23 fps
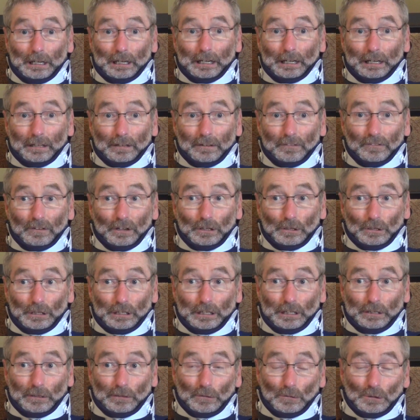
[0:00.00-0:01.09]
And then Father
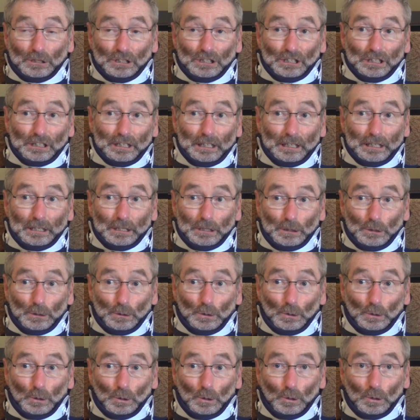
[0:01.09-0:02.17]
Gary was assigned
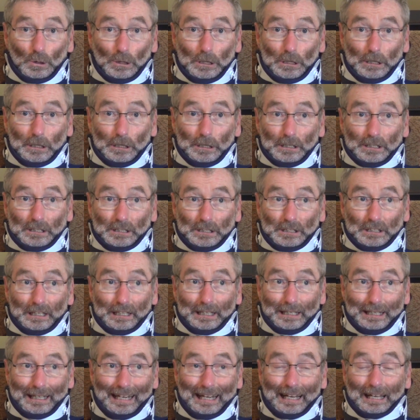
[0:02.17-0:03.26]
to
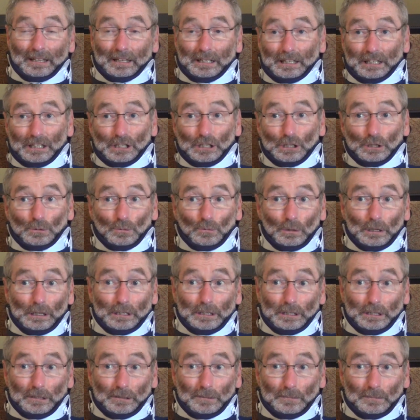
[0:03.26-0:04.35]
St. Anthony's in
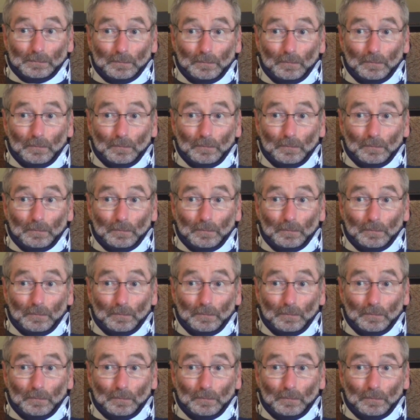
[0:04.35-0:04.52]
Renton.